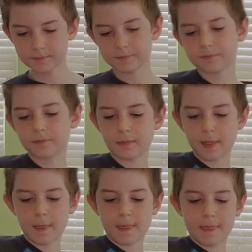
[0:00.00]

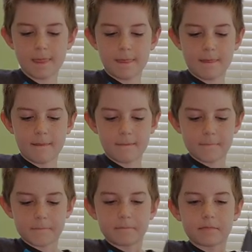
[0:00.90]

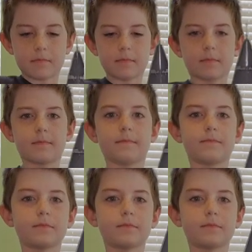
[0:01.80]
[no speech]